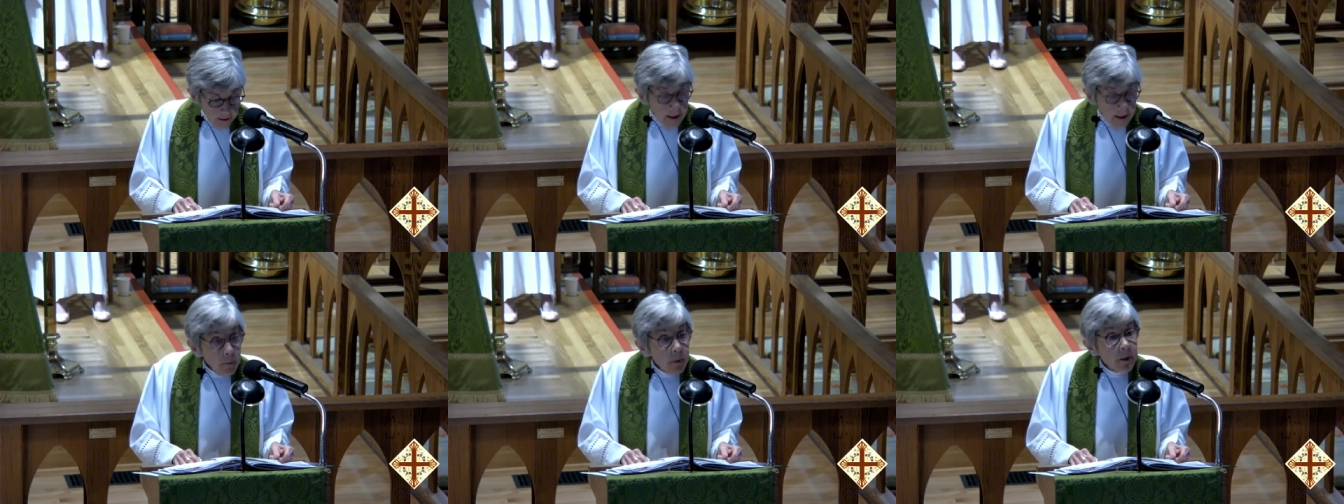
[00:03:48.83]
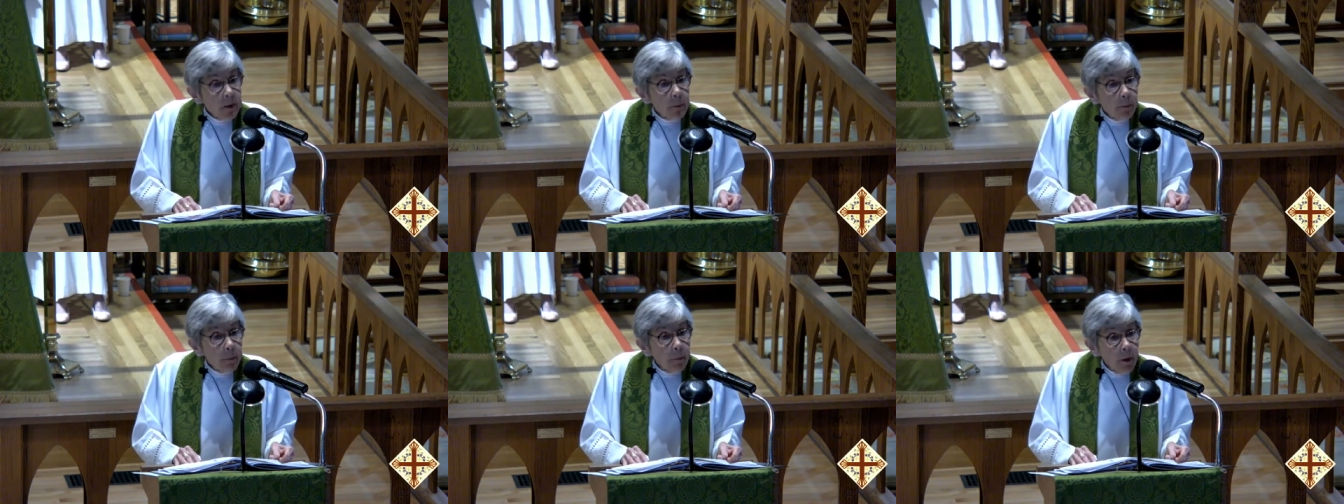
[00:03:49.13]
He
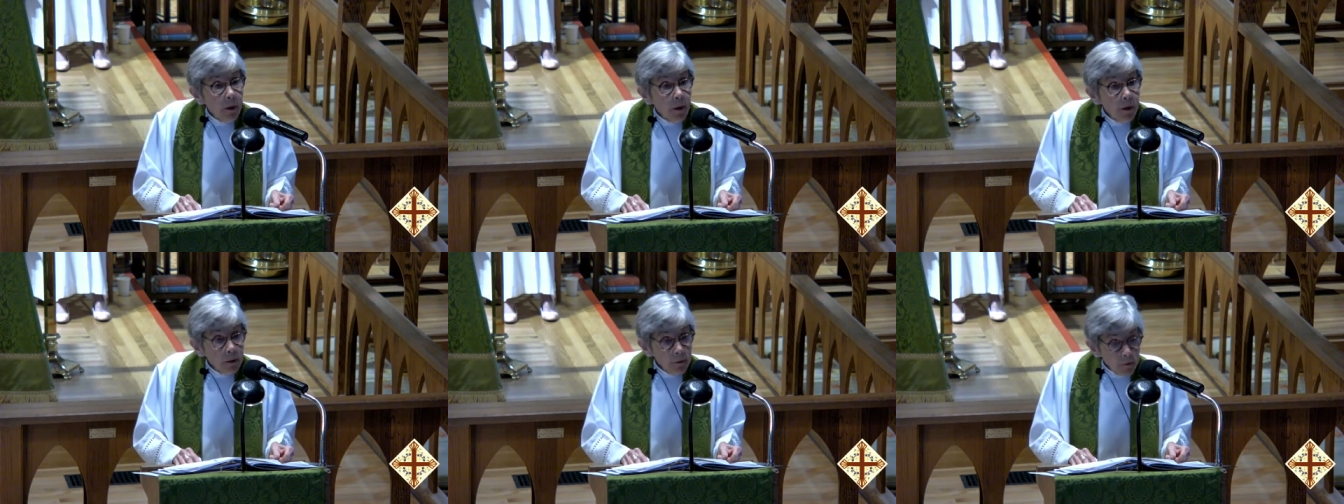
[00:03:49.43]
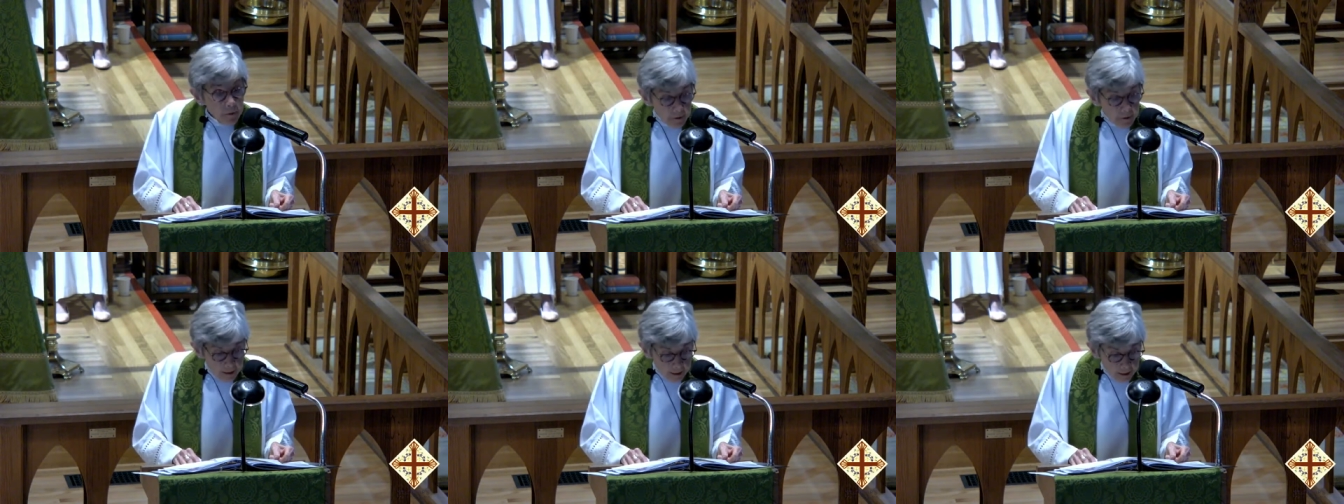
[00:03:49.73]
was part of
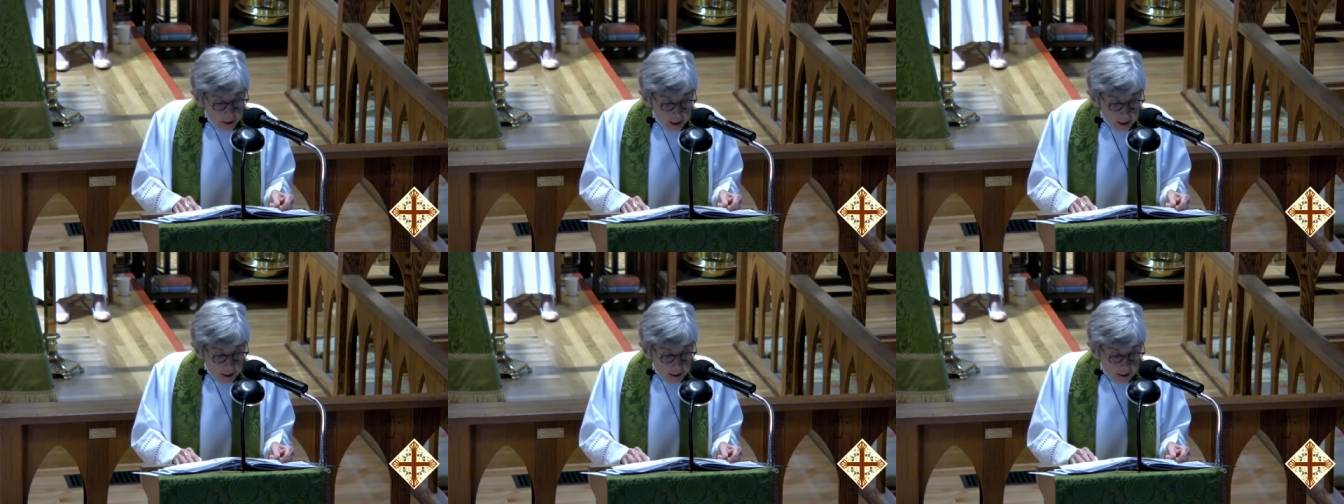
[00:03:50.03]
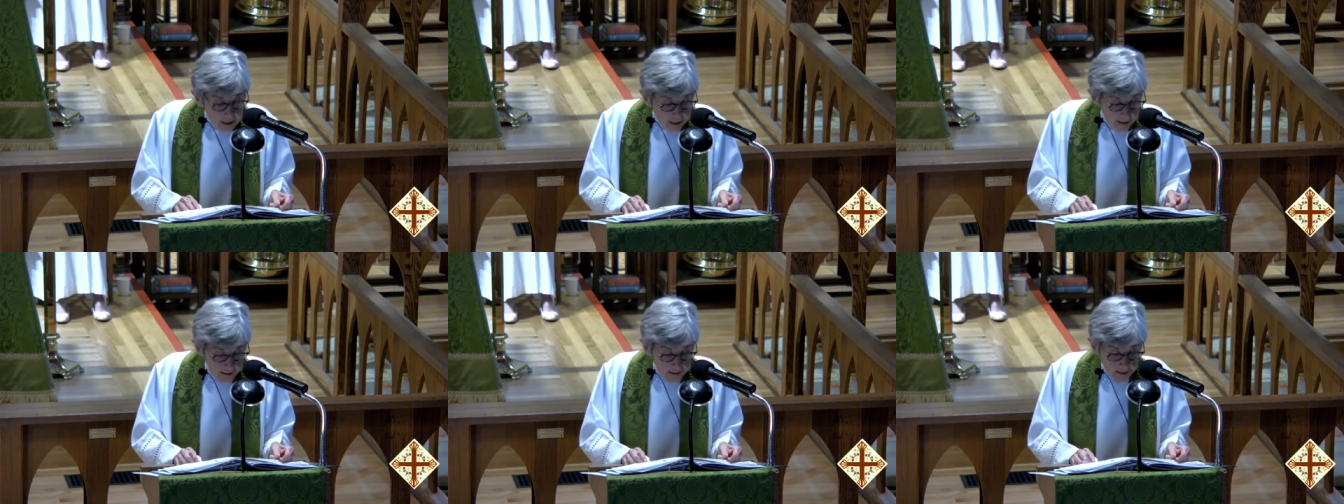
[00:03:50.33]
the
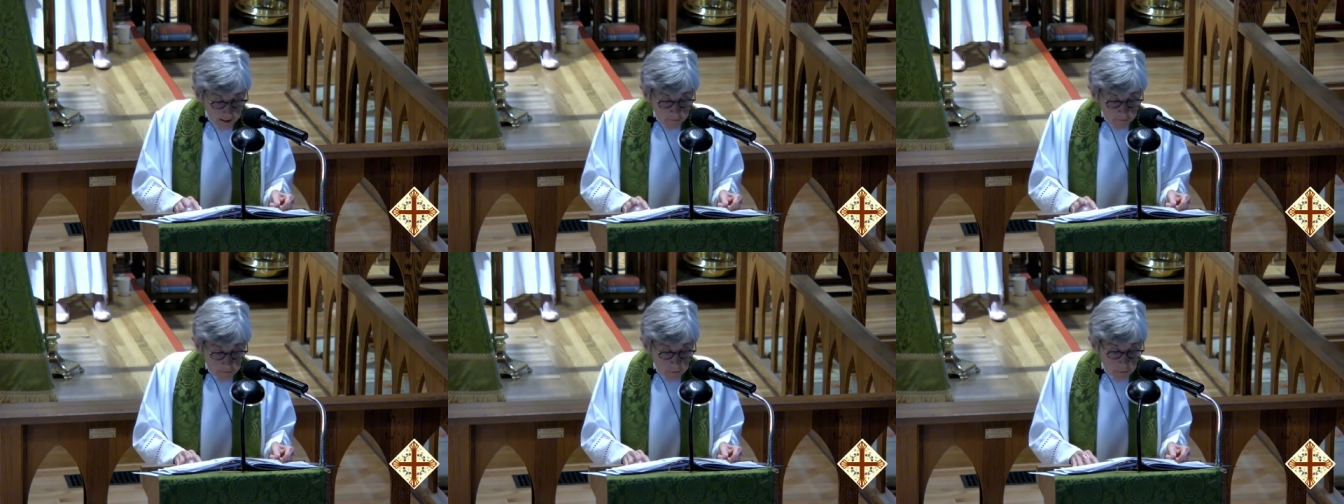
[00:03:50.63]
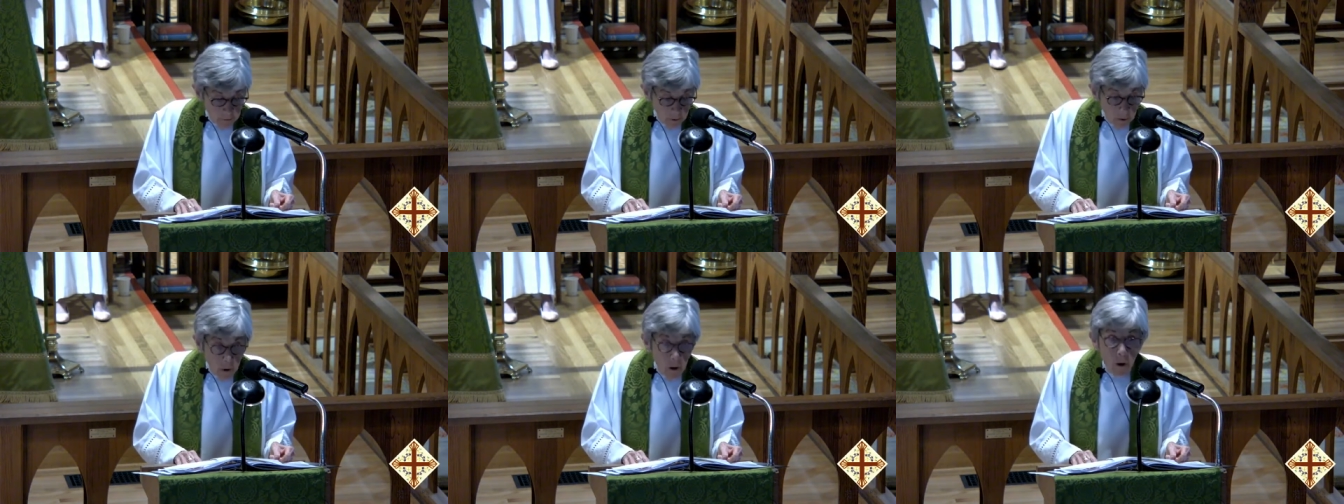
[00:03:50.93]
Godhead,
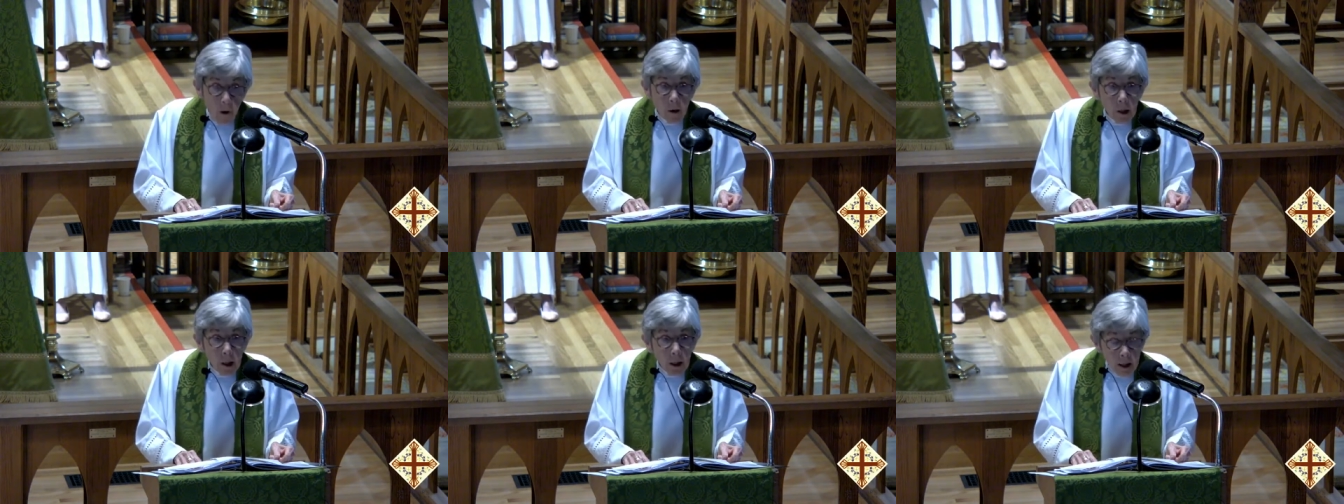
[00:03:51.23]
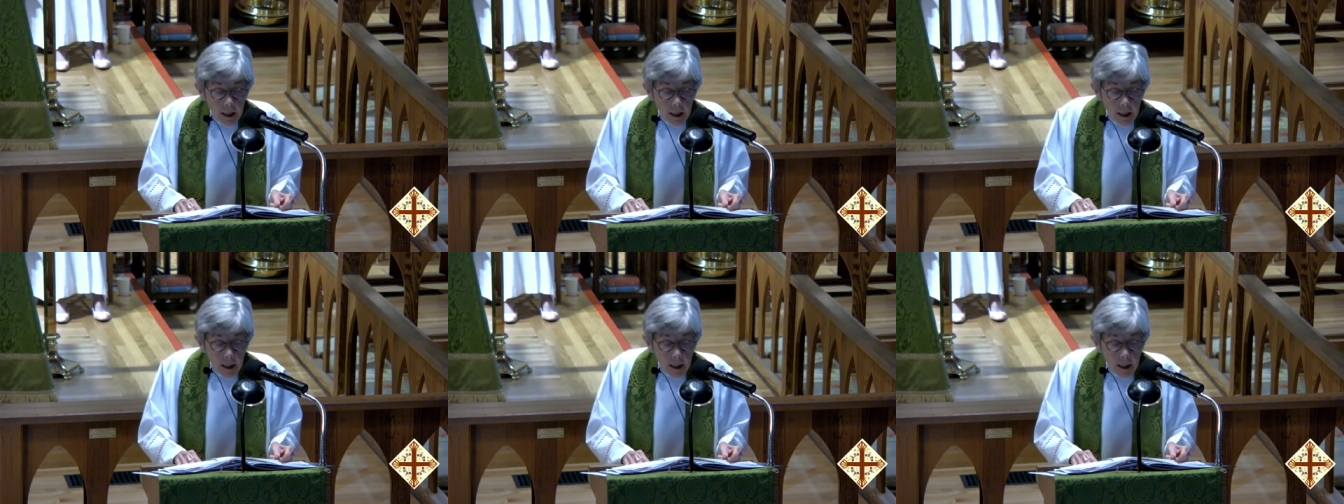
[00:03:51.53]
after all,